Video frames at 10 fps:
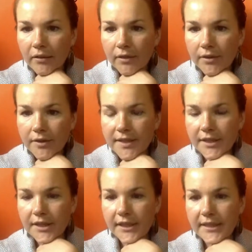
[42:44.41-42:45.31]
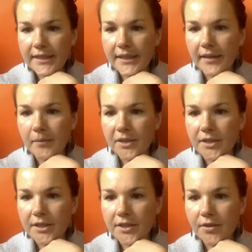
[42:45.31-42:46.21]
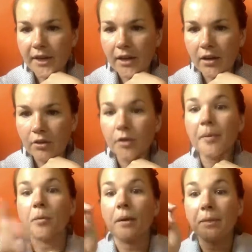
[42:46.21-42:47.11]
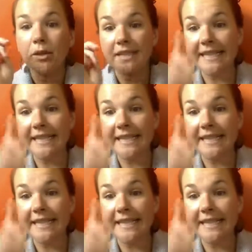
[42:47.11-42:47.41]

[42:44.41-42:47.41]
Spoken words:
of those suggested images, do they all group in one post?